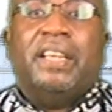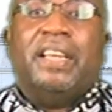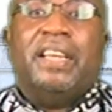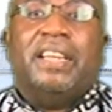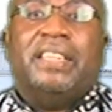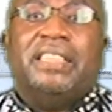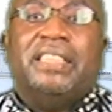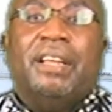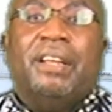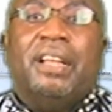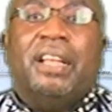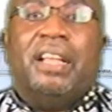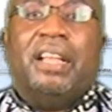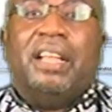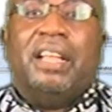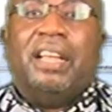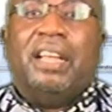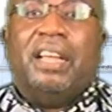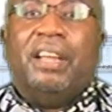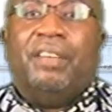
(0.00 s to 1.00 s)
Elder
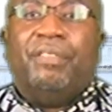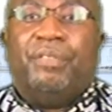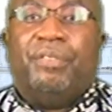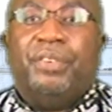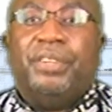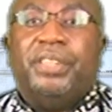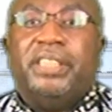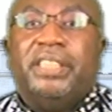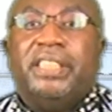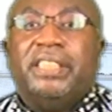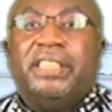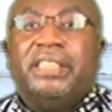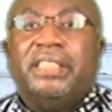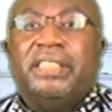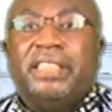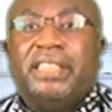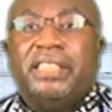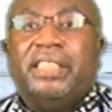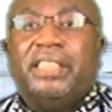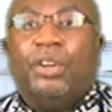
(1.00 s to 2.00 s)
Afriye
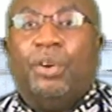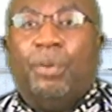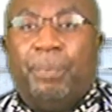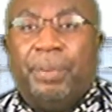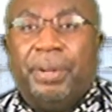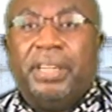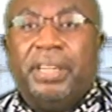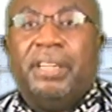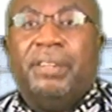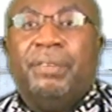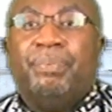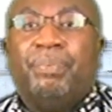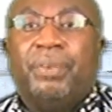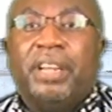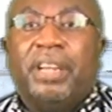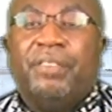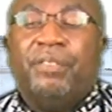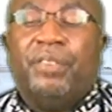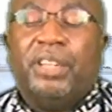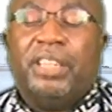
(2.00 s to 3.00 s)
did the opening
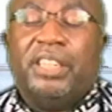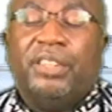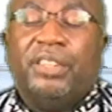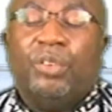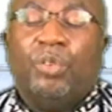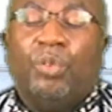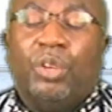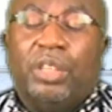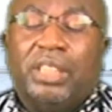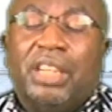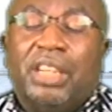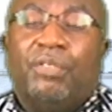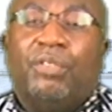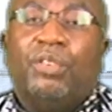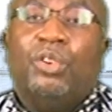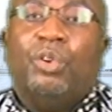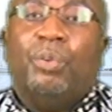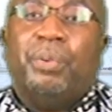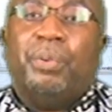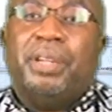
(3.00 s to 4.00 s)
prayer, very
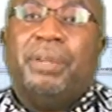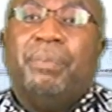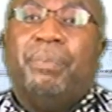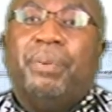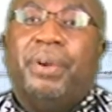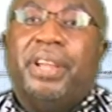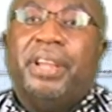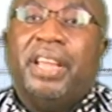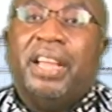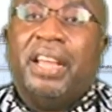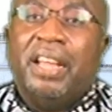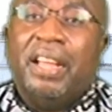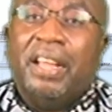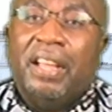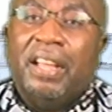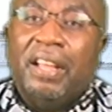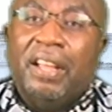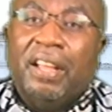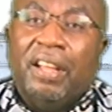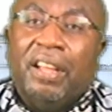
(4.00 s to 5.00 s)
wonderful opening prayer
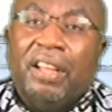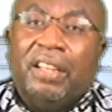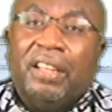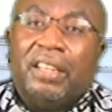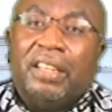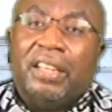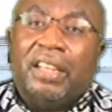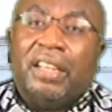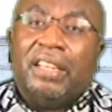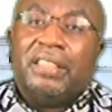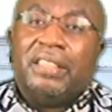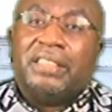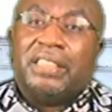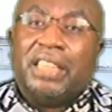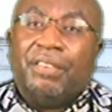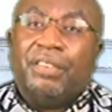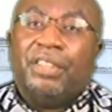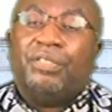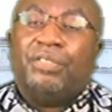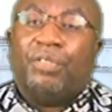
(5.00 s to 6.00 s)

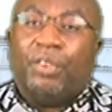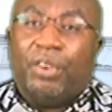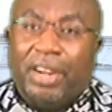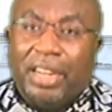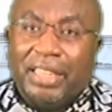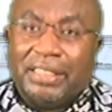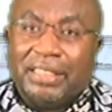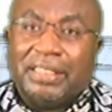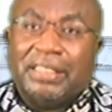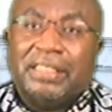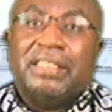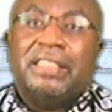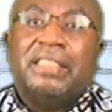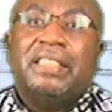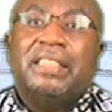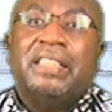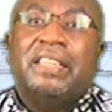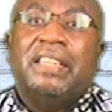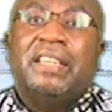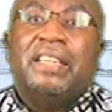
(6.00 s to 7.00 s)
service for us.
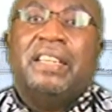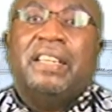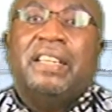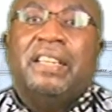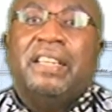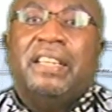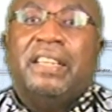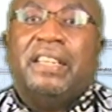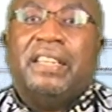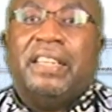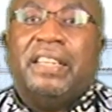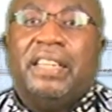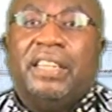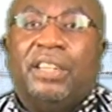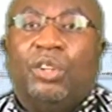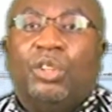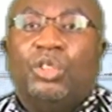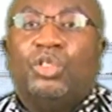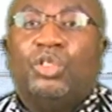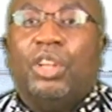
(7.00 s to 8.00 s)

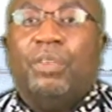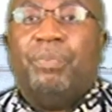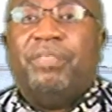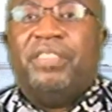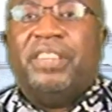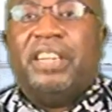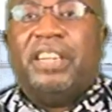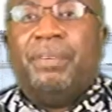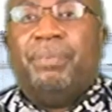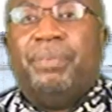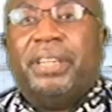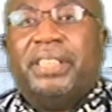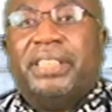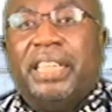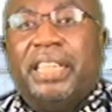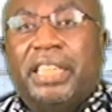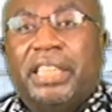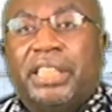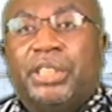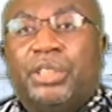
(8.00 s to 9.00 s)
And also a very big
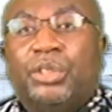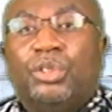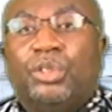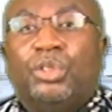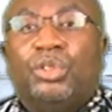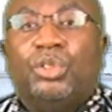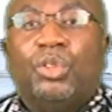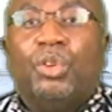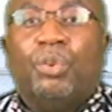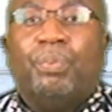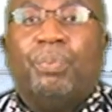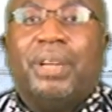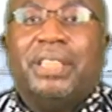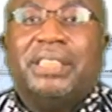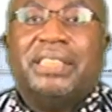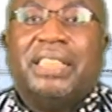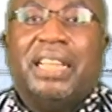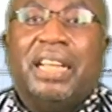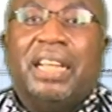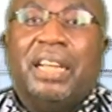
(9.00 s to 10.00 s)
thank you to
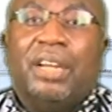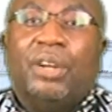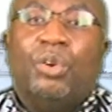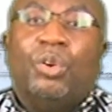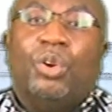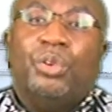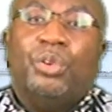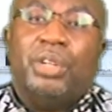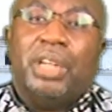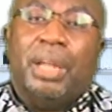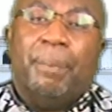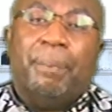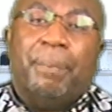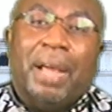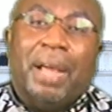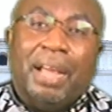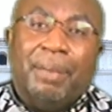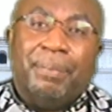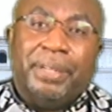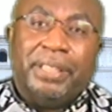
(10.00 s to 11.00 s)
Pastor Gordon
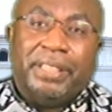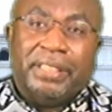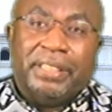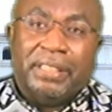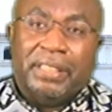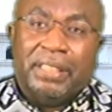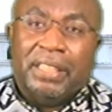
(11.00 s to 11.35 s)
Ampabin